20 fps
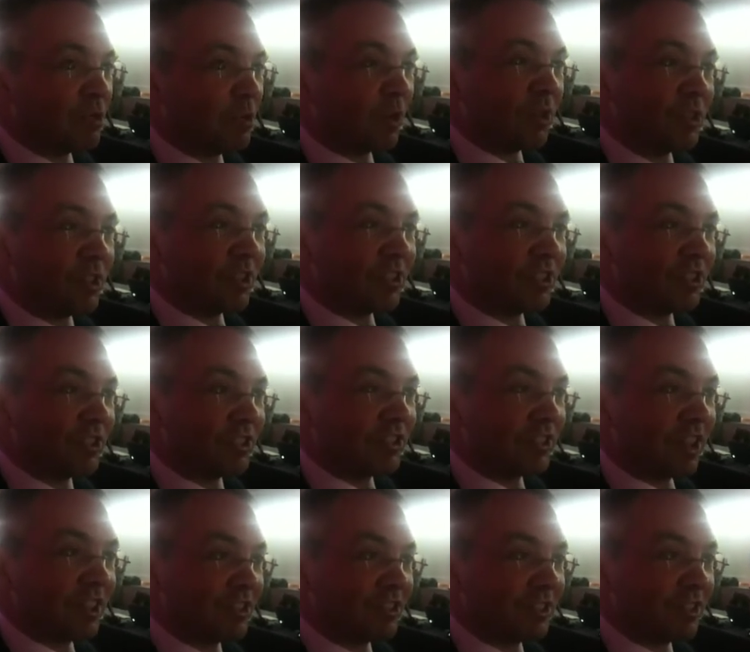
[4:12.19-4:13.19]
What does
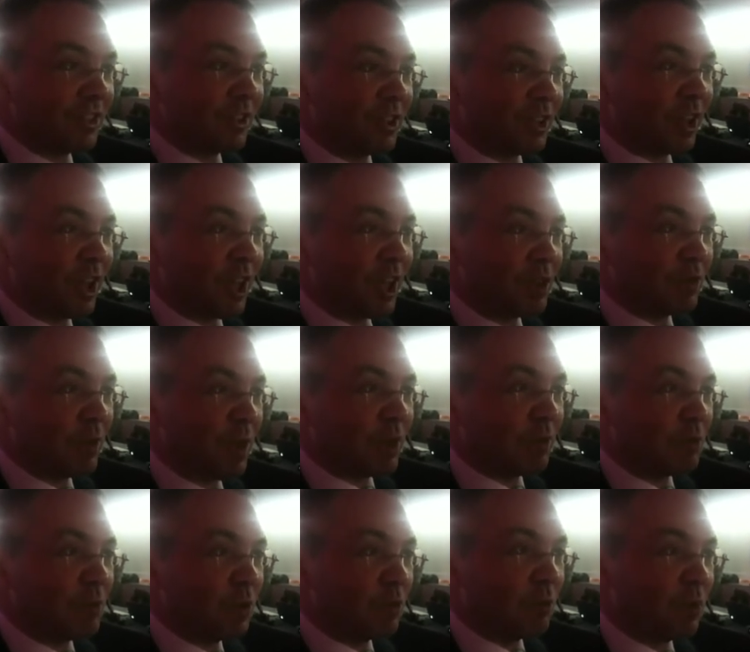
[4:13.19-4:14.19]
success look like? When
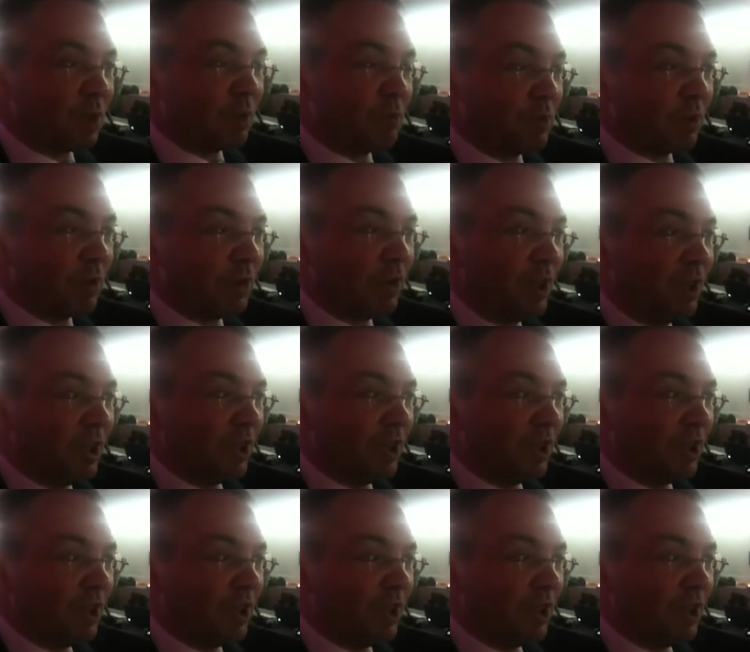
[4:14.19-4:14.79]
will people